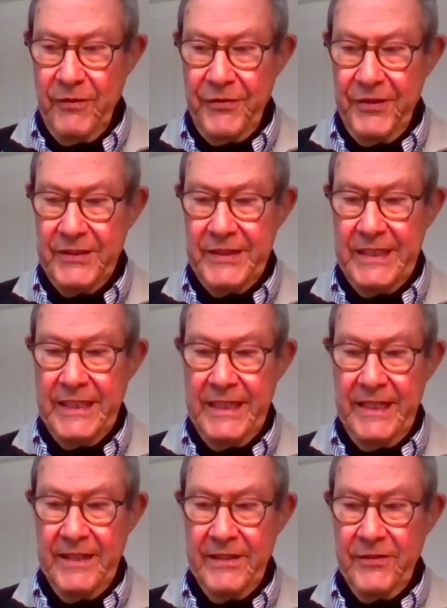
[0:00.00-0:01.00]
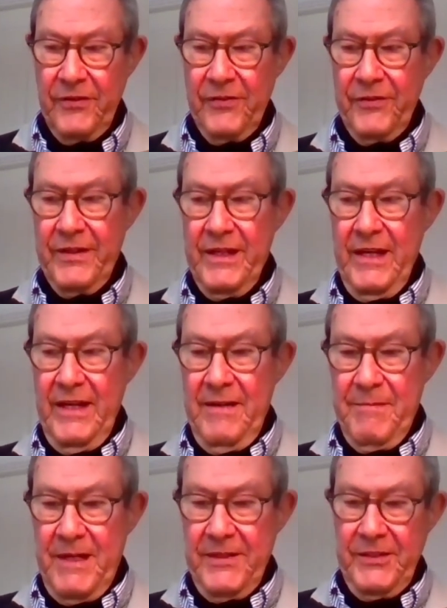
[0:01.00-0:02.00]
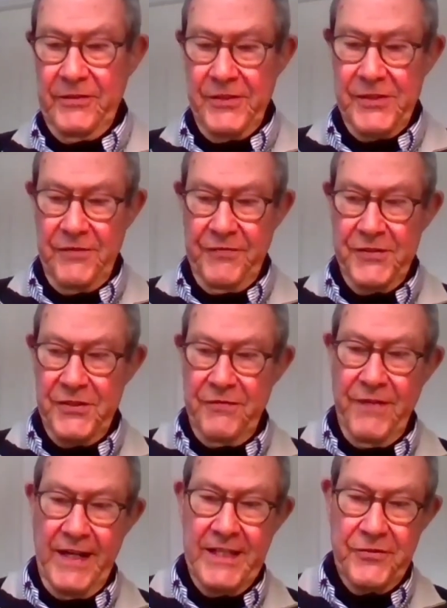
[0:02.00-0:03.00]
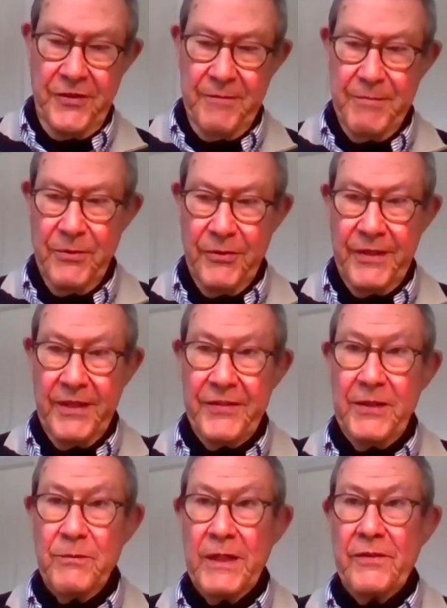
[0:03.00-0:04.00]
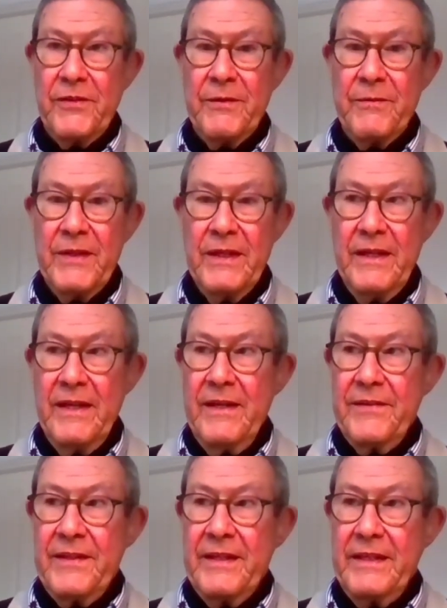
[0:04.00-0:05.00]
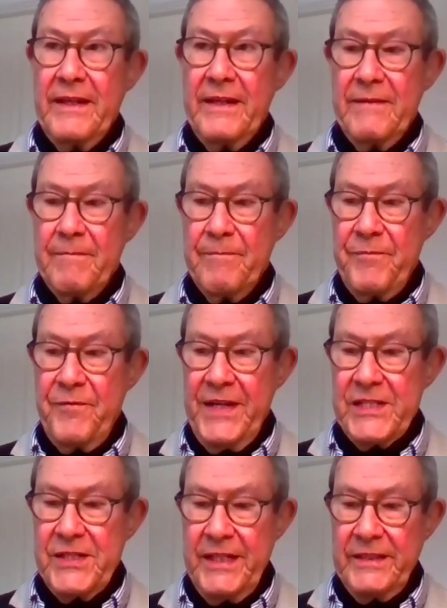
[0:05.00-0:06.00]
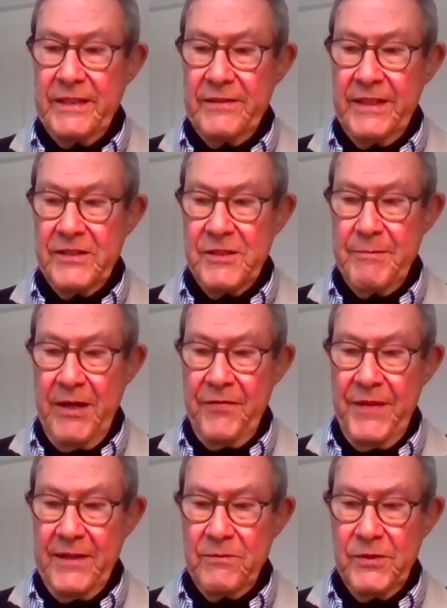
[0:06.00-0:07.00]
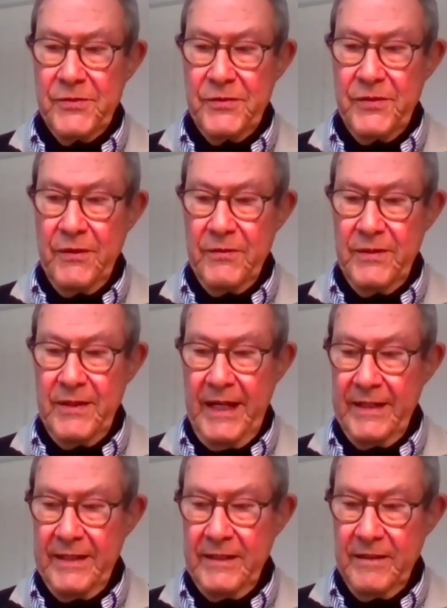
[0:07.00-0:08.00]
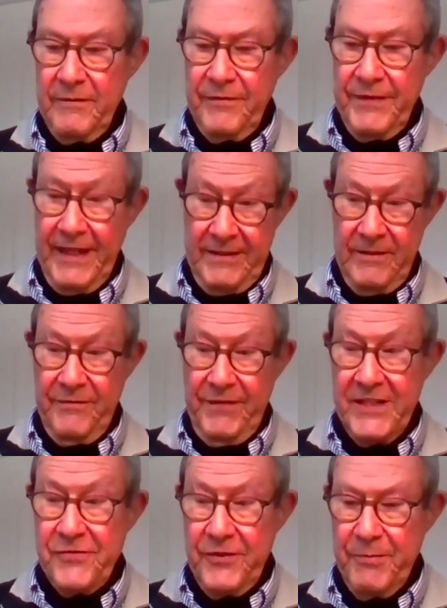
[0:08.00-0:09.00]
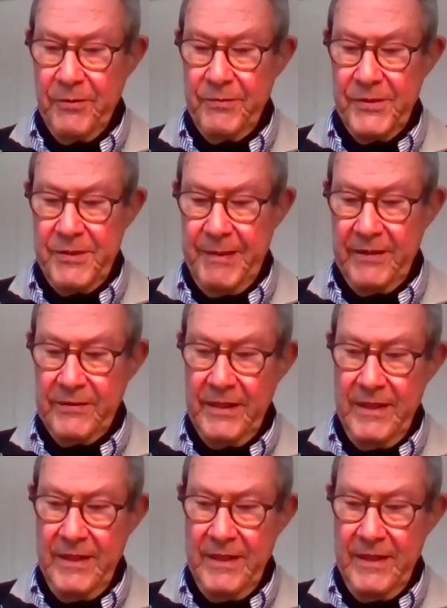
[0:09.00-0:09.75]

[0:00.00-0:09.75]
13 years on Martin Christopher's advisory board. And I think one of the fascinating things about that was that advisory board was about,